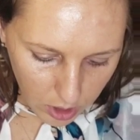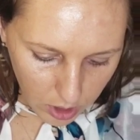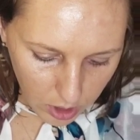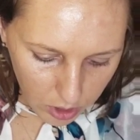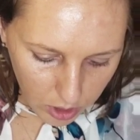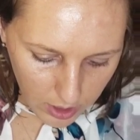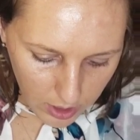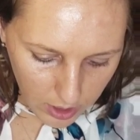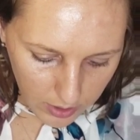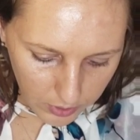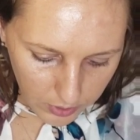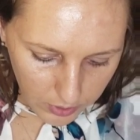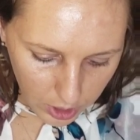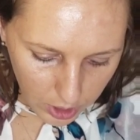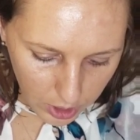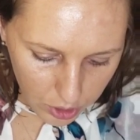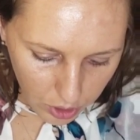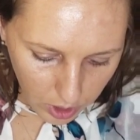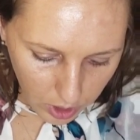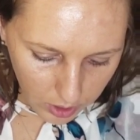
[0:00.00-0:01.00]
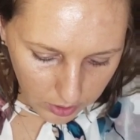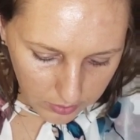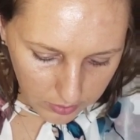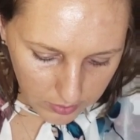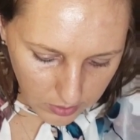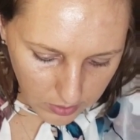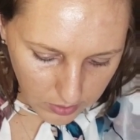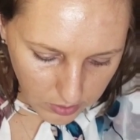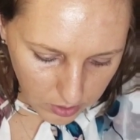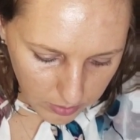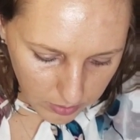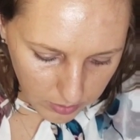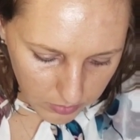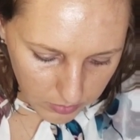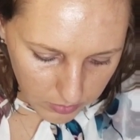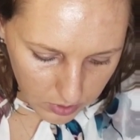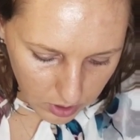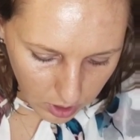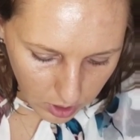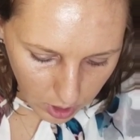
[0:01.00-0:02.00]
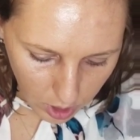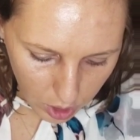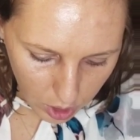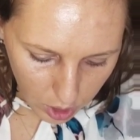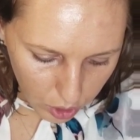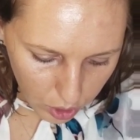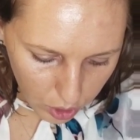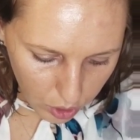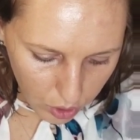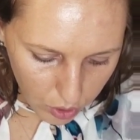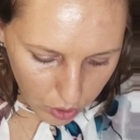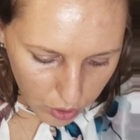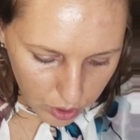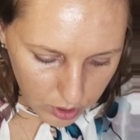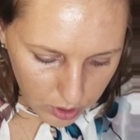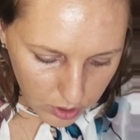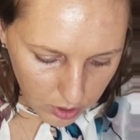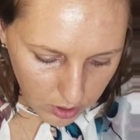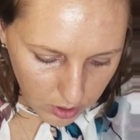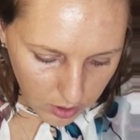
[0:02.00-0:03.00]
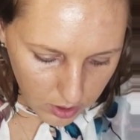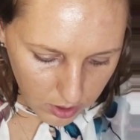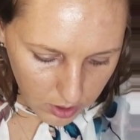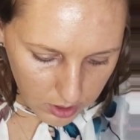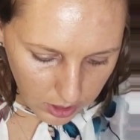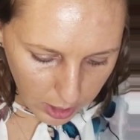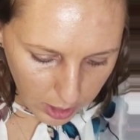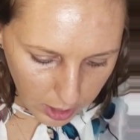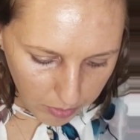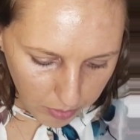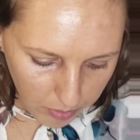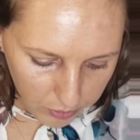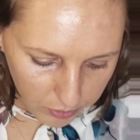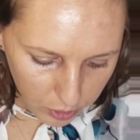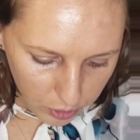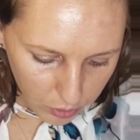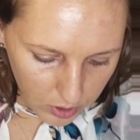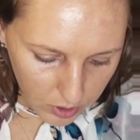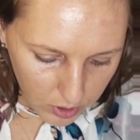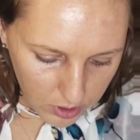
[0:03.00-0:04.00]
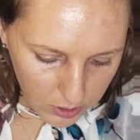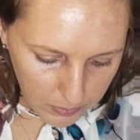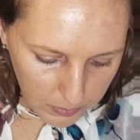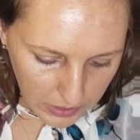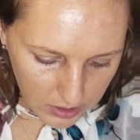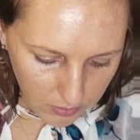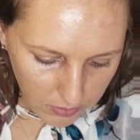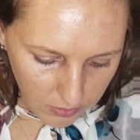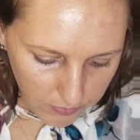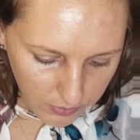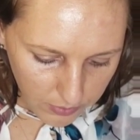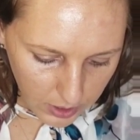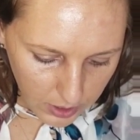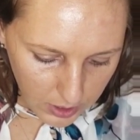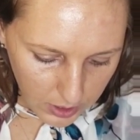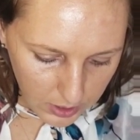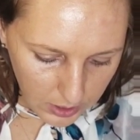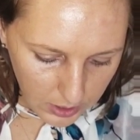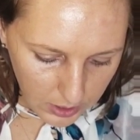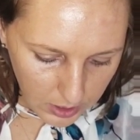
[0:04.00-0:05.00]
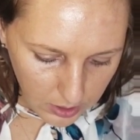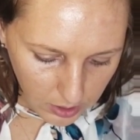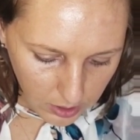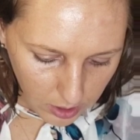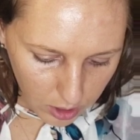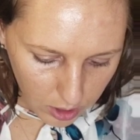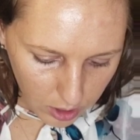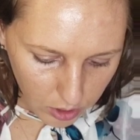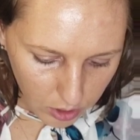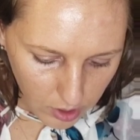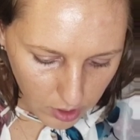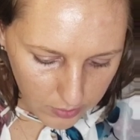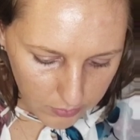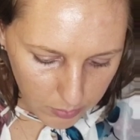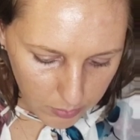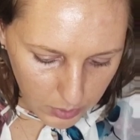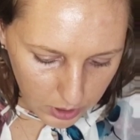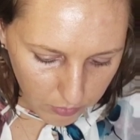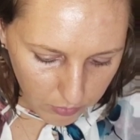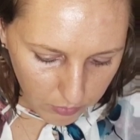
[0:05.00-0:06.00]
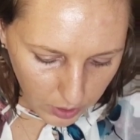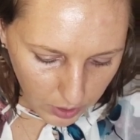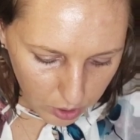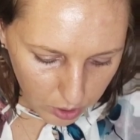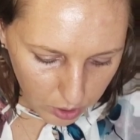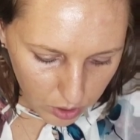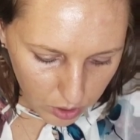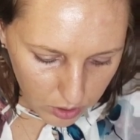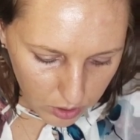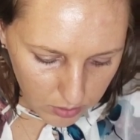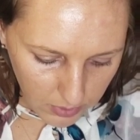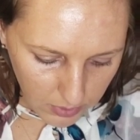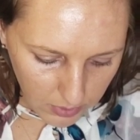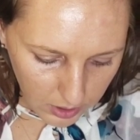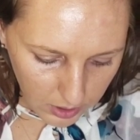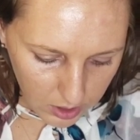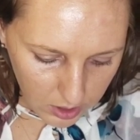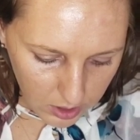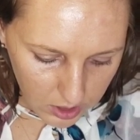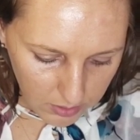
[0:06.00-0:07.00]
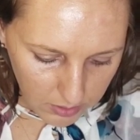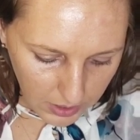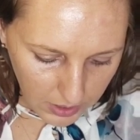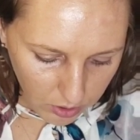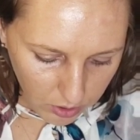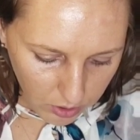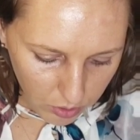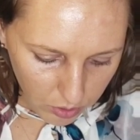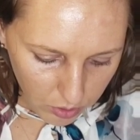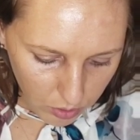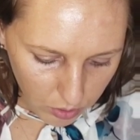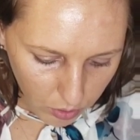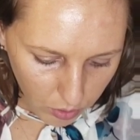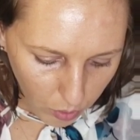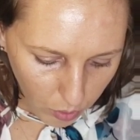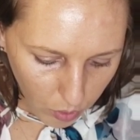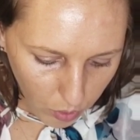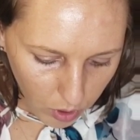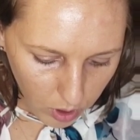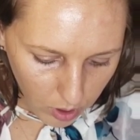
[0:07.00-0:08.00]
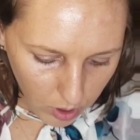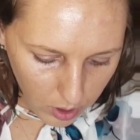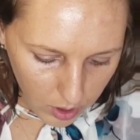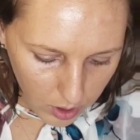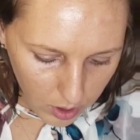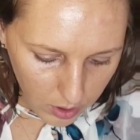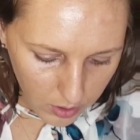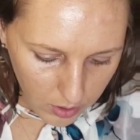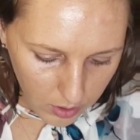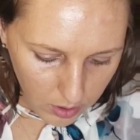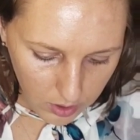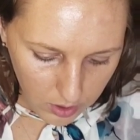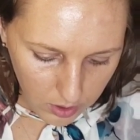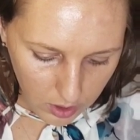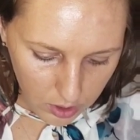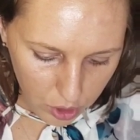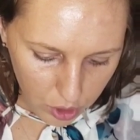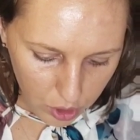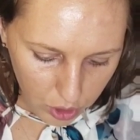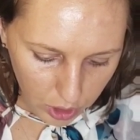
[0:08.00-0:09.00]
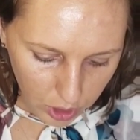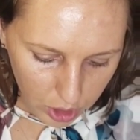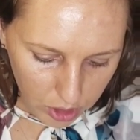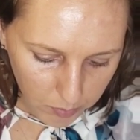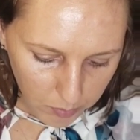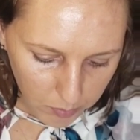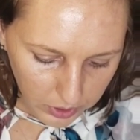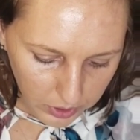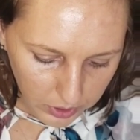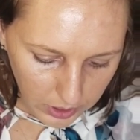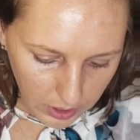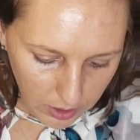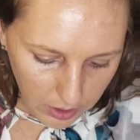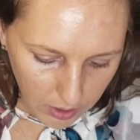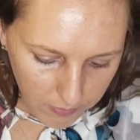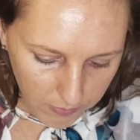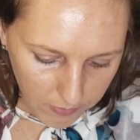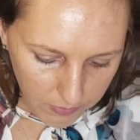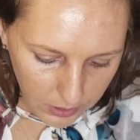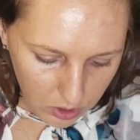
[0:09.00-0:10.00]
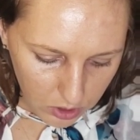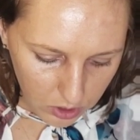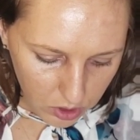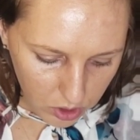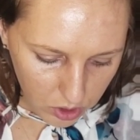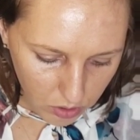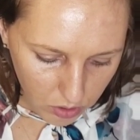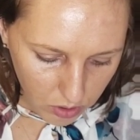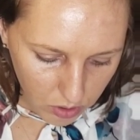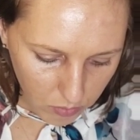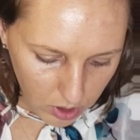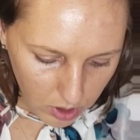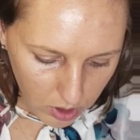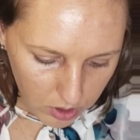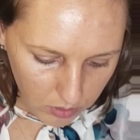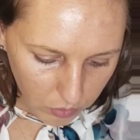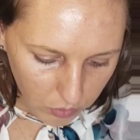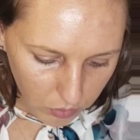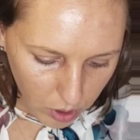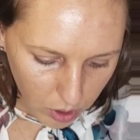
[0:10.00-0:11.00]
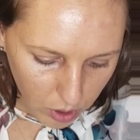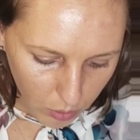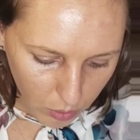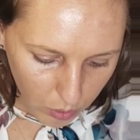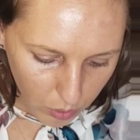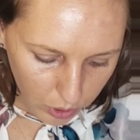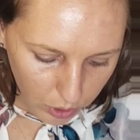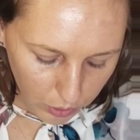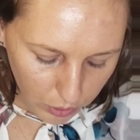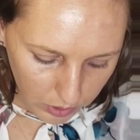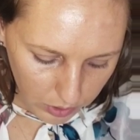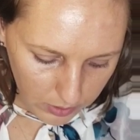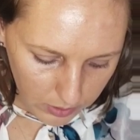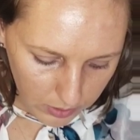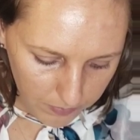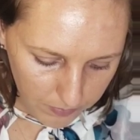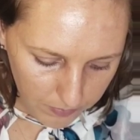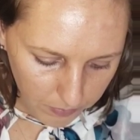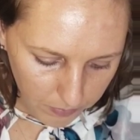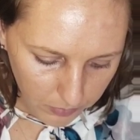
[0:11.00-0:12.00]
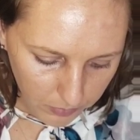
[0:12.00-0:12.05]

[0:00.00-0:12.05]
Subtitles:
aircraft hydraulic systems, use the type fluid specified in the aircraft manufacturer's maintenance manual or on the instruction plate affixed to the reservoir or unit.